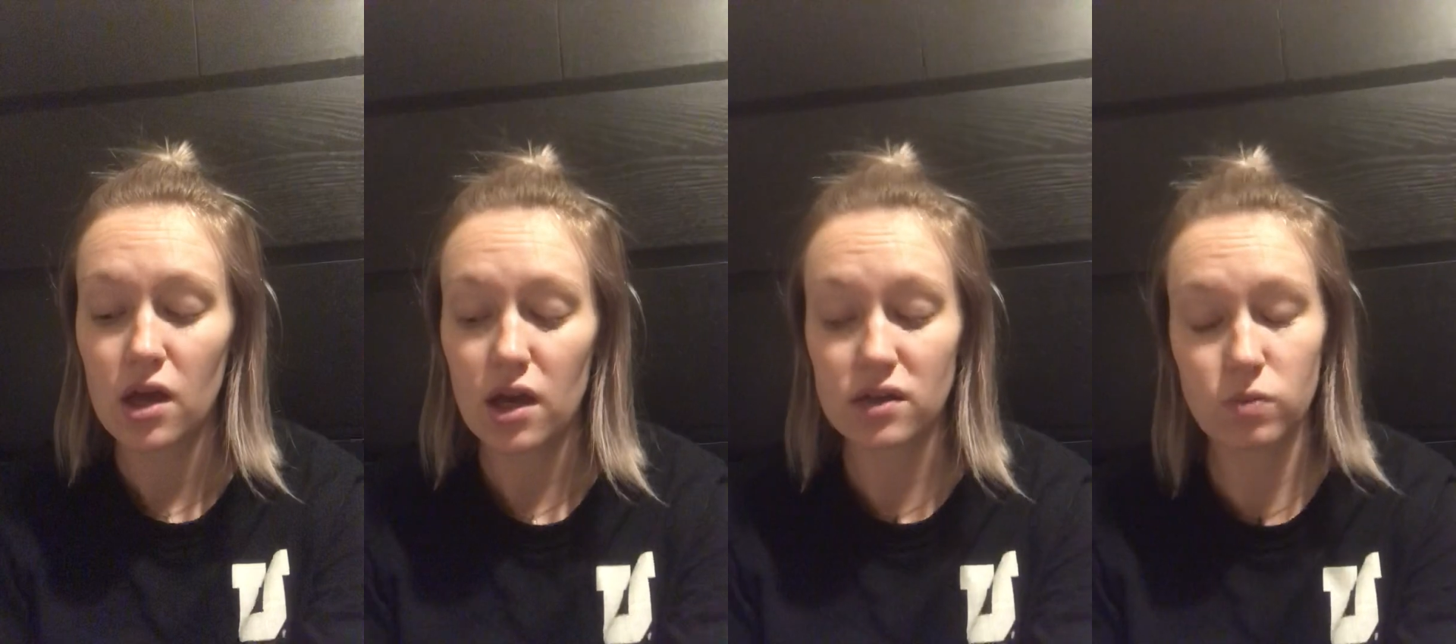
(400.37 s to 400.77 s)

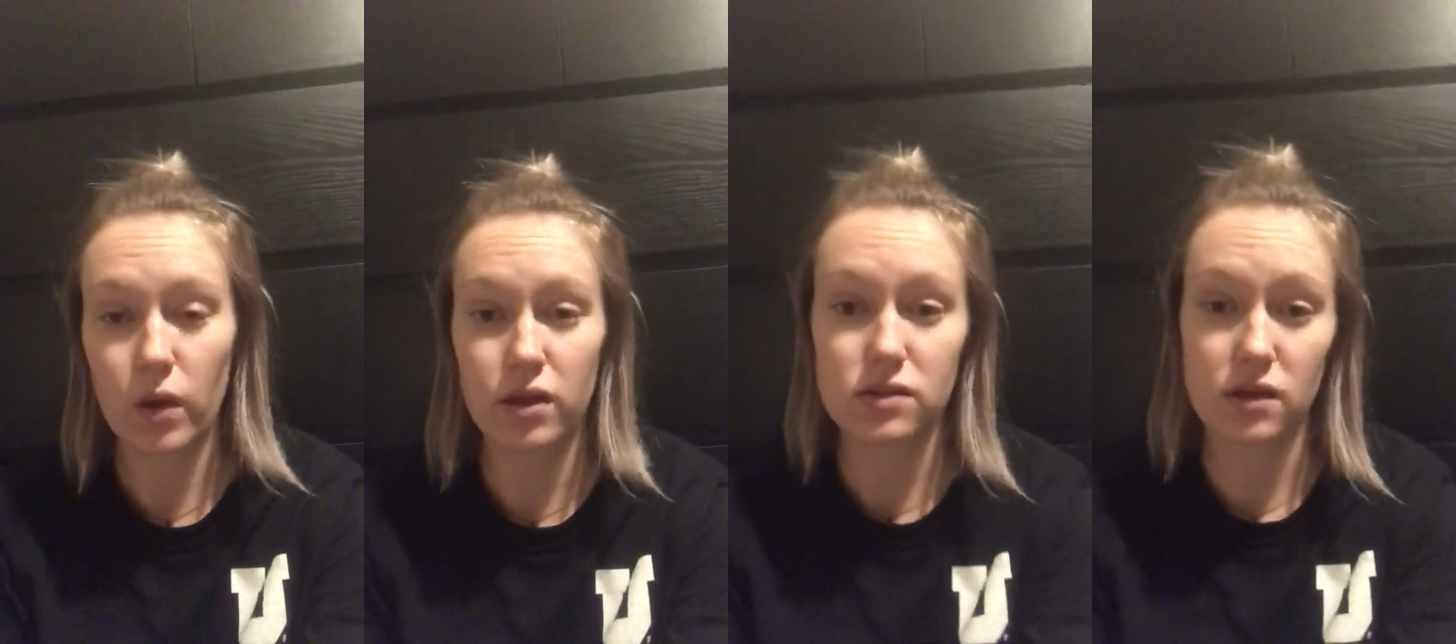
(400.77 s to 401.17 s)
as
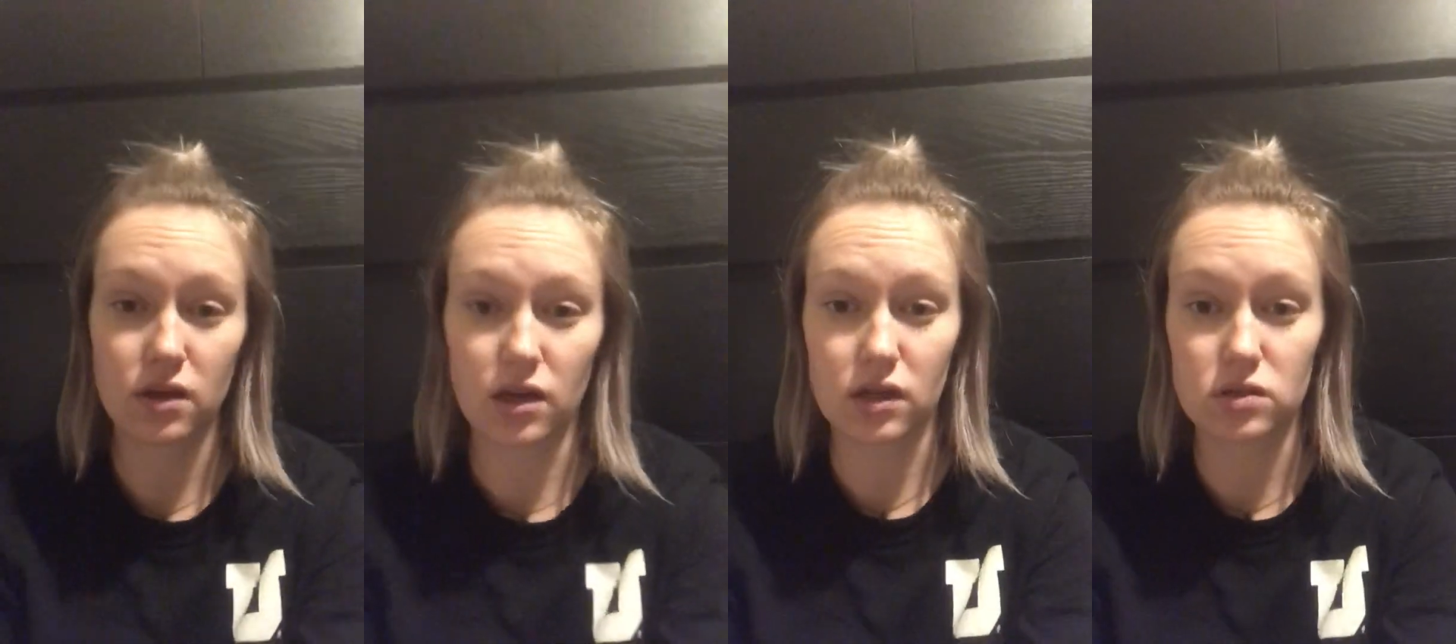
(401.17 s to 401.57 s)
well as a
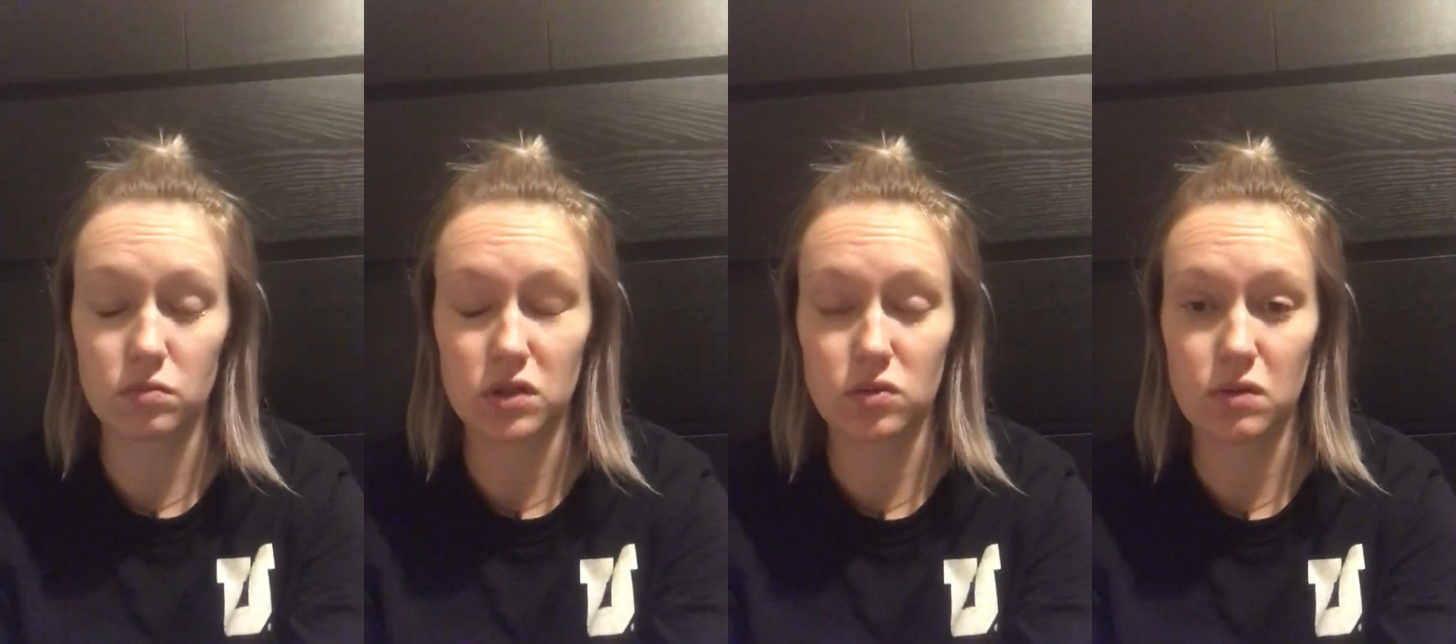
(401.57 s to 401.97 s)
connection
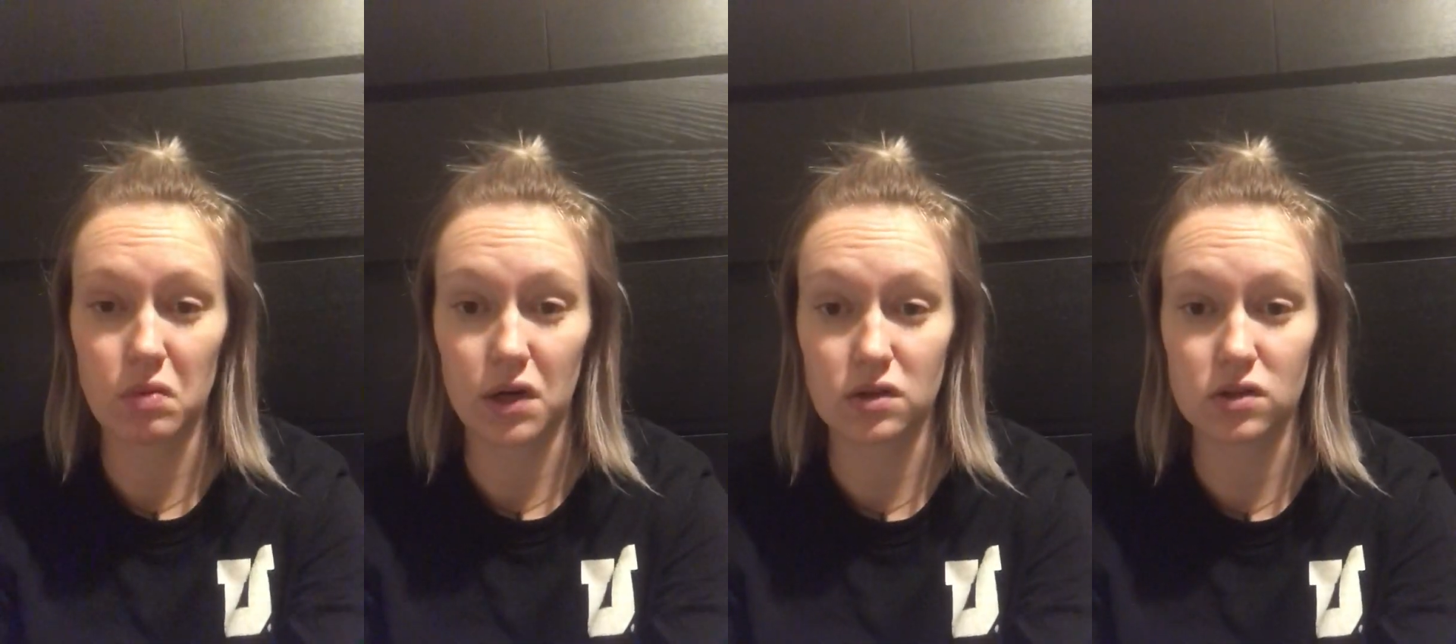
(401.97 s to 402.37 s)
between
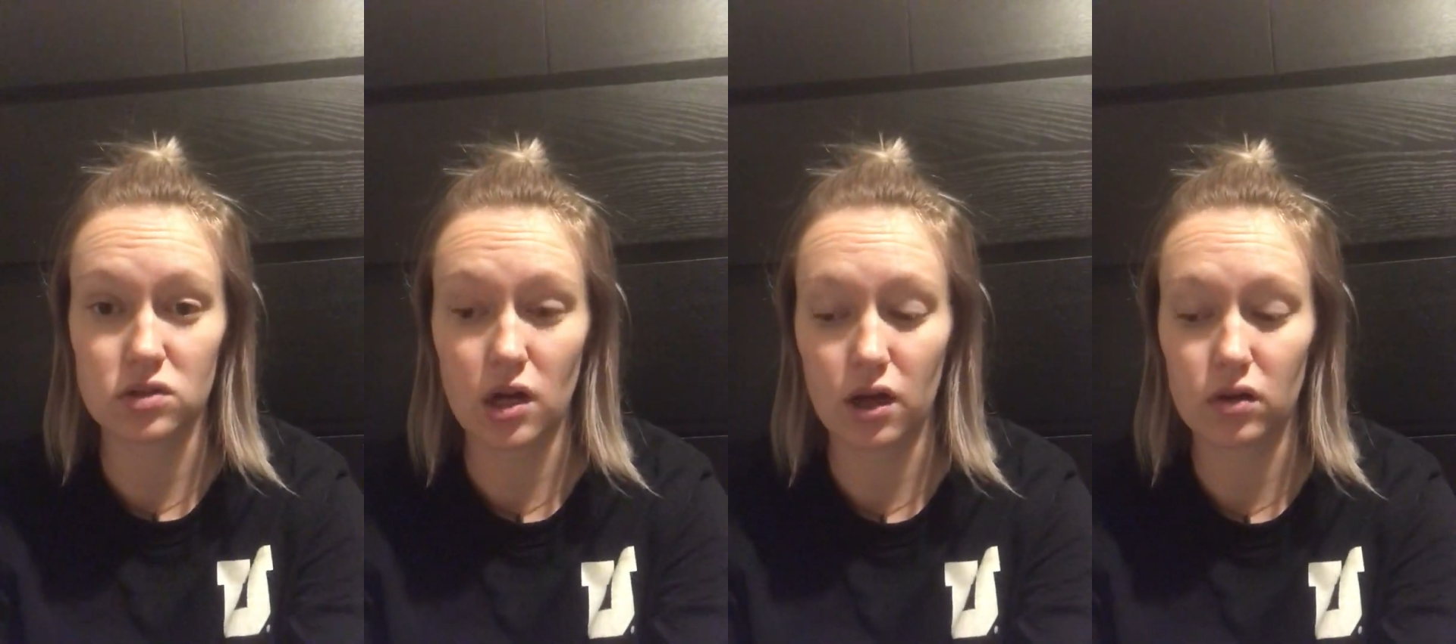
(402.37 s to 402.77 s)
parent and
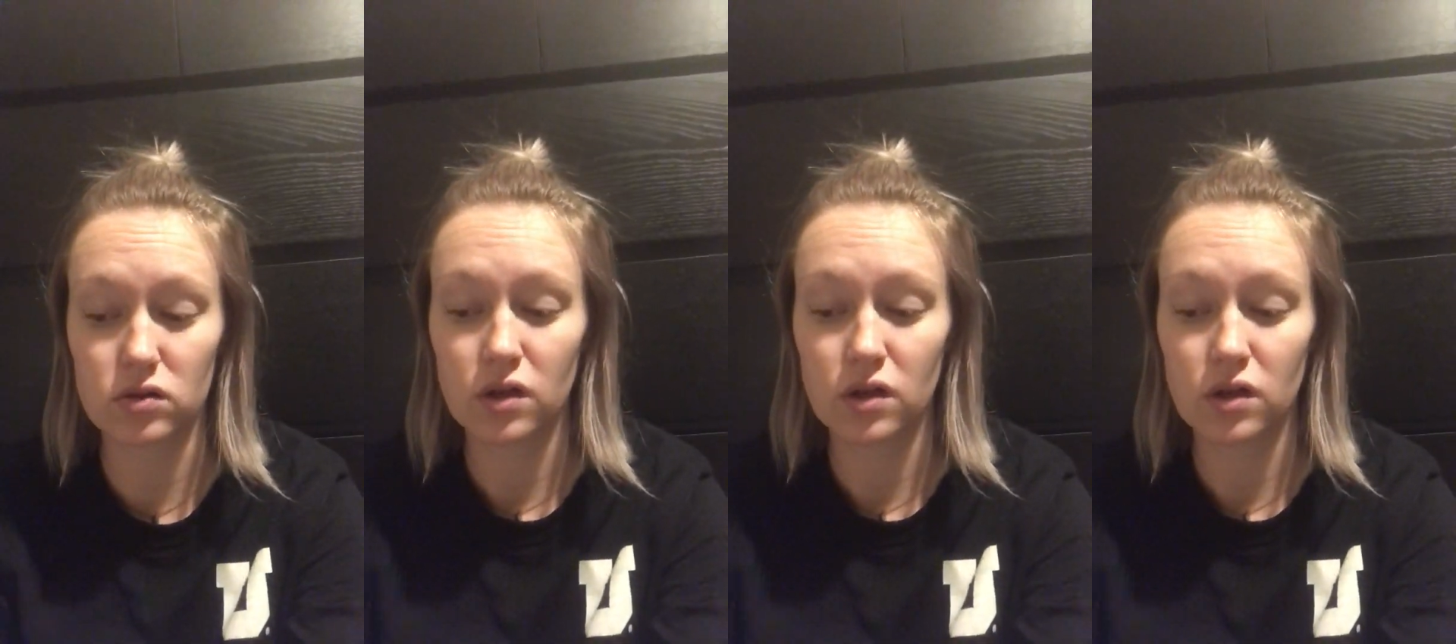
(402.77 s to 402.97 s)
child.